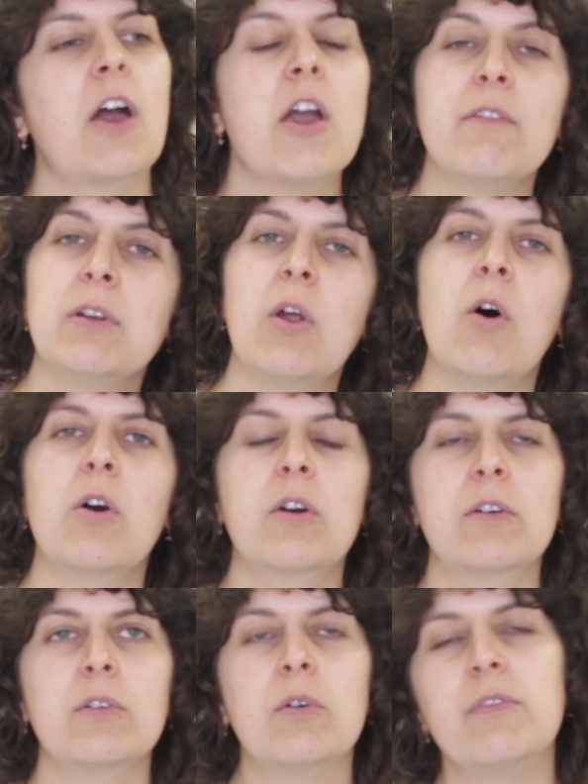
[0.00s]

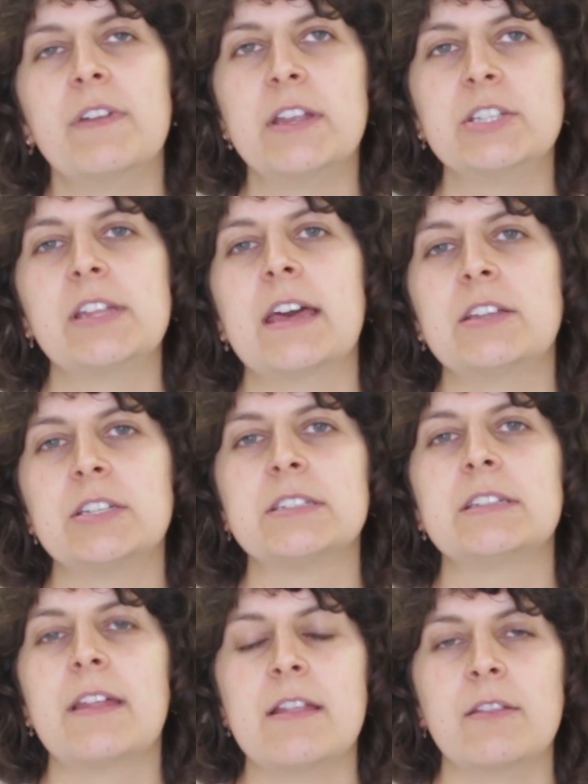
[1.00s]
overlock or finish the
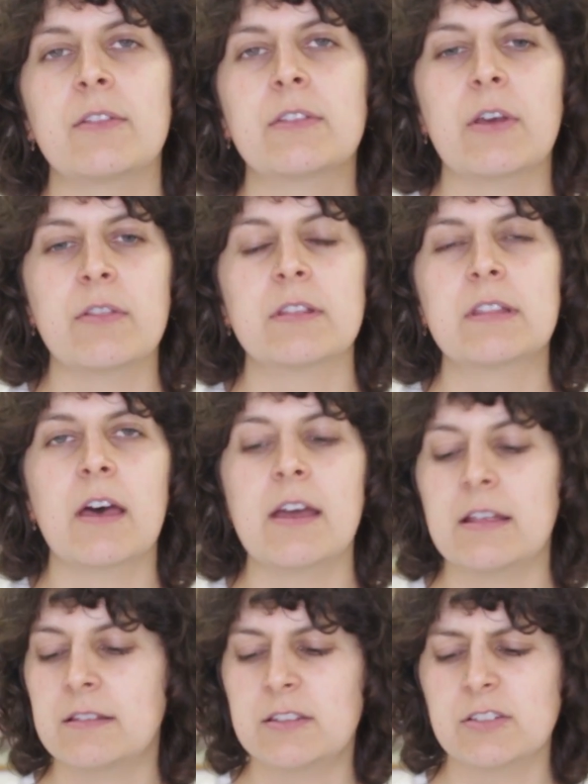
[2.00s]
edges and then sew the sides.